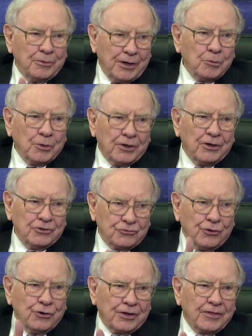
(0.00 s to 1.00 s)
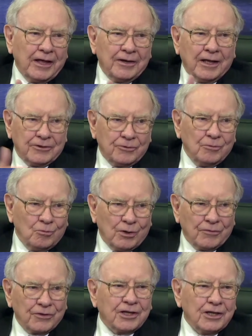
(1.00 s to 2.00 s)
breadwinner is earning that, not
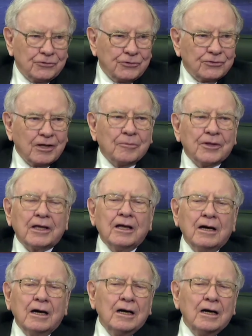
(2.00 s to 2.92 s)
one of the kids or something.